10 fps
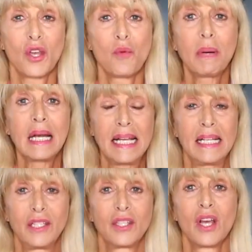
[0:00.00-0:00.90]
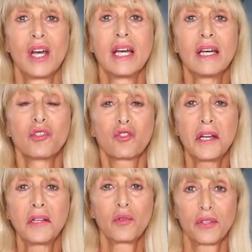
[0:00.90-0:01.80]
So please
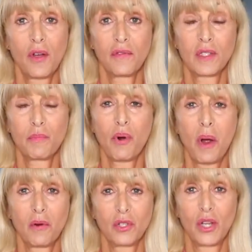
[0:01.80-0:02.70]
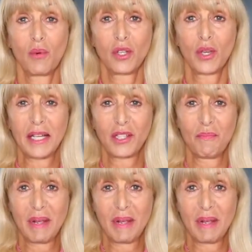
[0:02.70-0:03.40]
treat yourself as a priority when you get to